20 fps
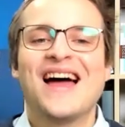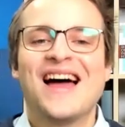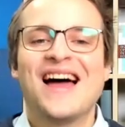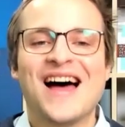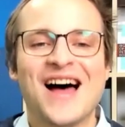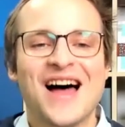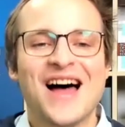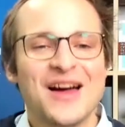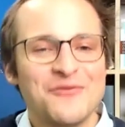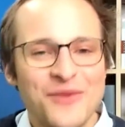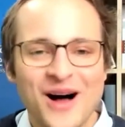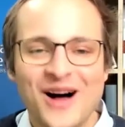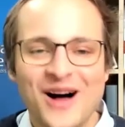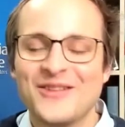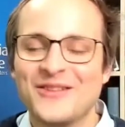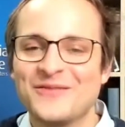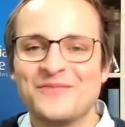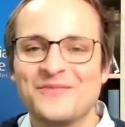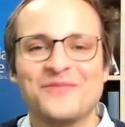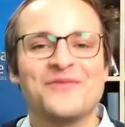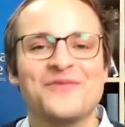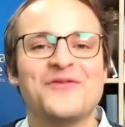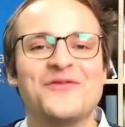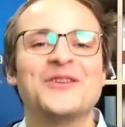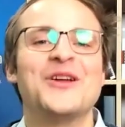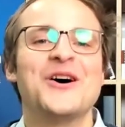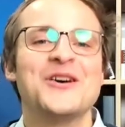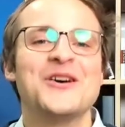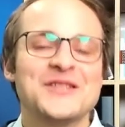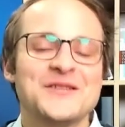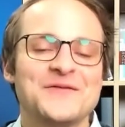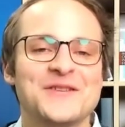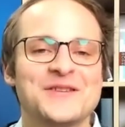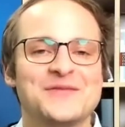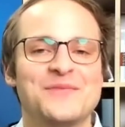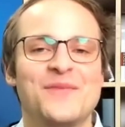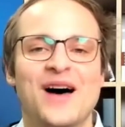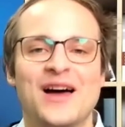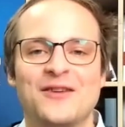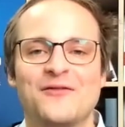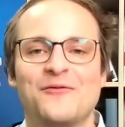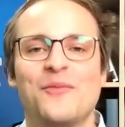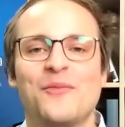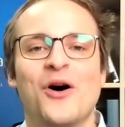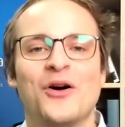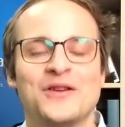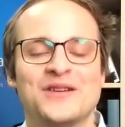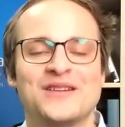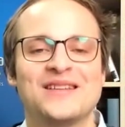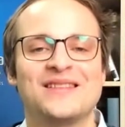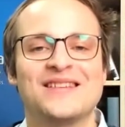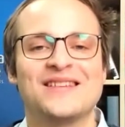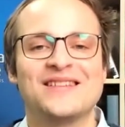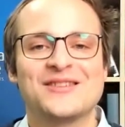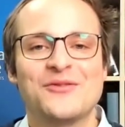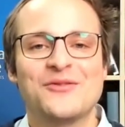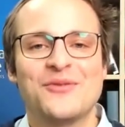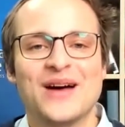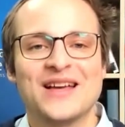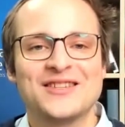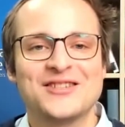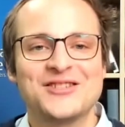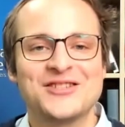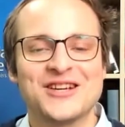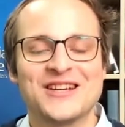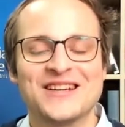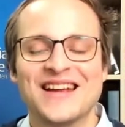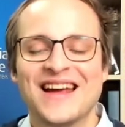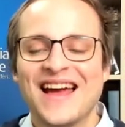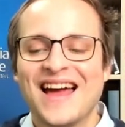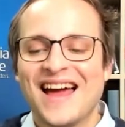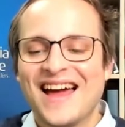And while philosophers might have pondered this question,